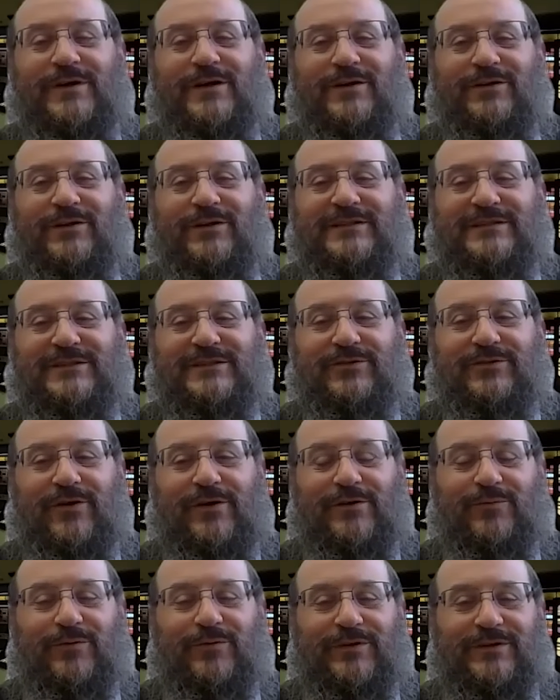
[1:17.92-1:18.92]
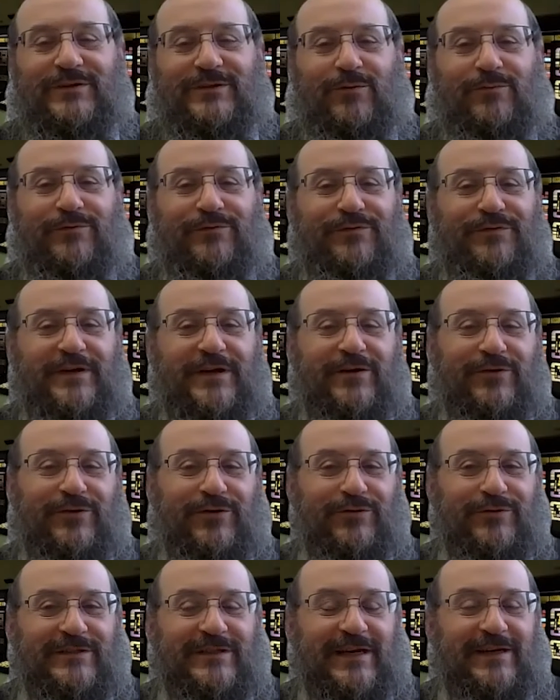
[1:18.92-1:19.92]
let's start with don't fear
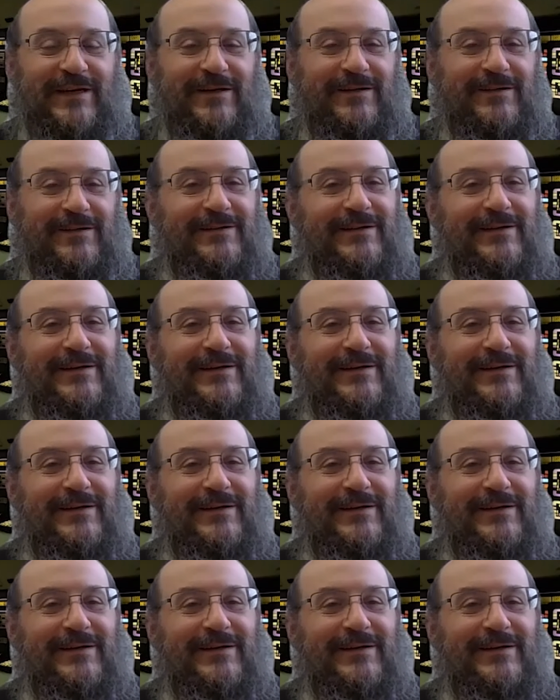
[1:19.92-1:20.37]
your data.